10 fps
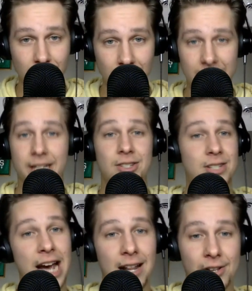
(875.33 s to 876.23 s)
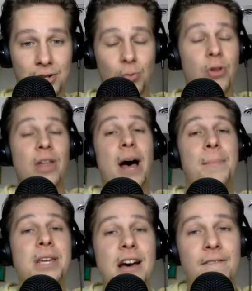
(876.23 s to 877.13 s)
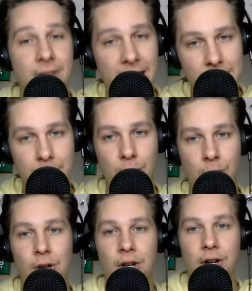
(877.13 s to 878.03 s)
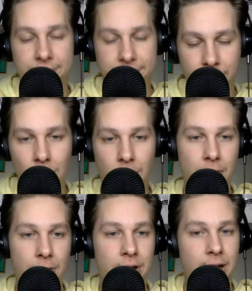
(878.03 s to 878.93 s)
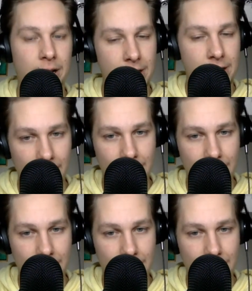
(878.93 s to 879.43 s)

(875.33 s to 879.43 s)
against Dallas will not be available for the Canucks.